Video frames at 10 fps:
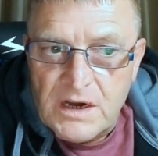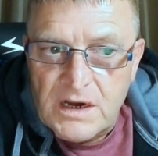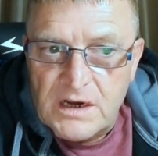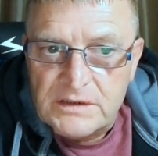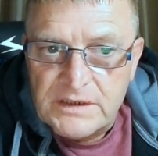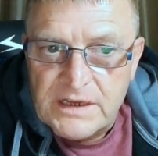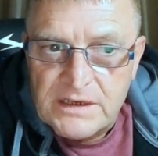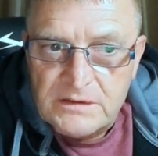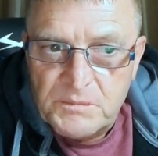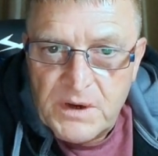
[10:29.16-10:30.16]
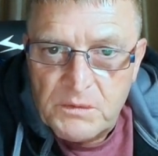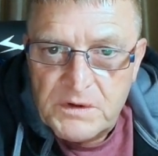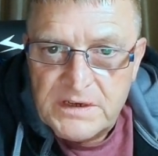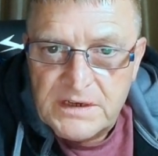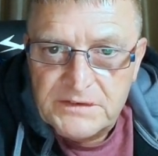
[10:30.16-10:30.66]
and gained power
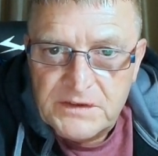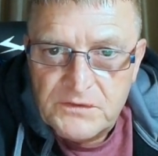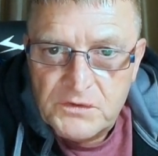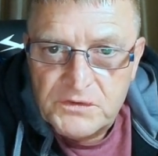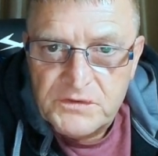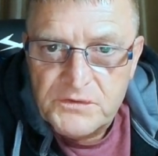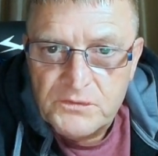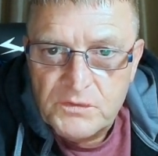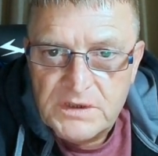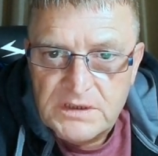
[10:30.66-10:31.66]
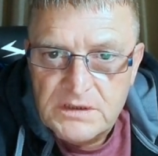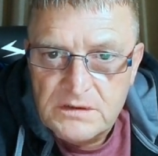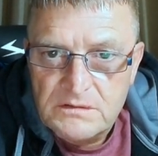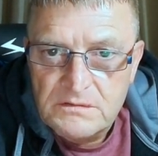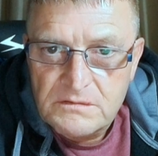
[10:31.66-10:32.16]
in 1933,
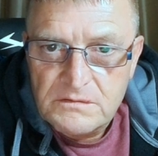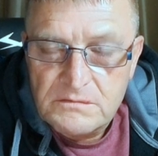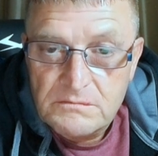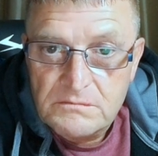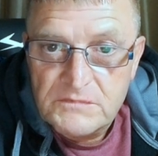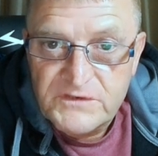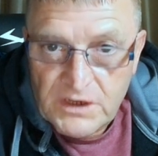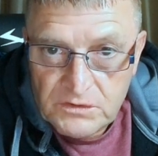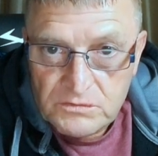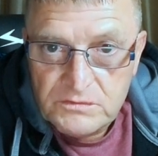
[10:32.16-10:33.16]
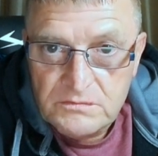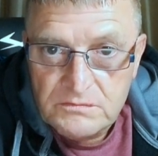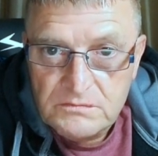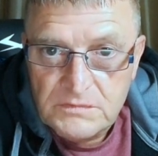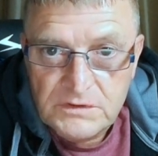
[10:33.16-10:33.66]
channeled.
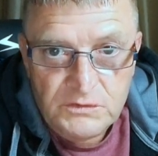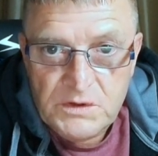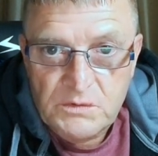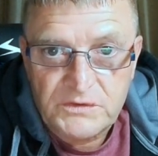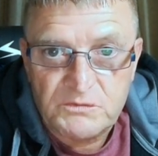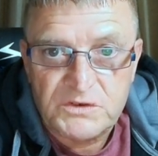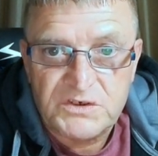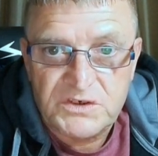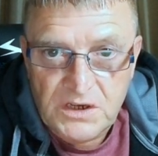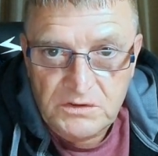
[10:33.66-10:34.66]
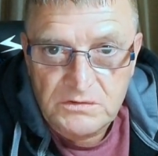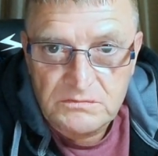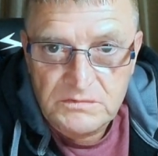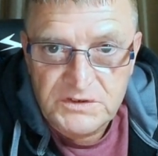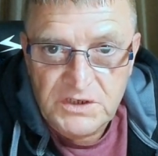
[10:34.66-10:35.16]
That's what he was a channeler.
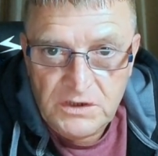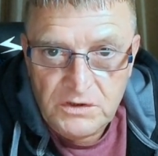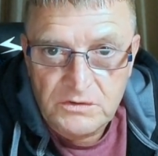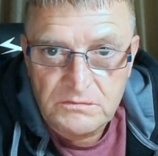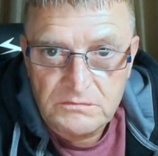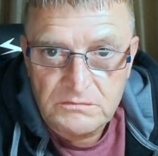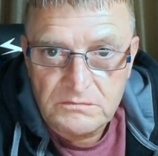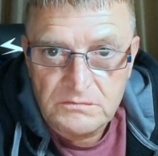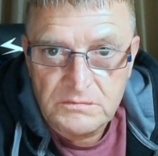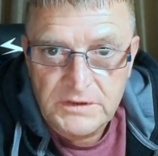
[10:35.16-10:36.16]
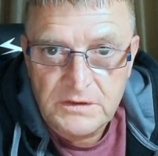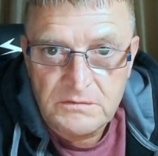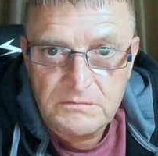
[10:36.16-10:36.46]
Okay.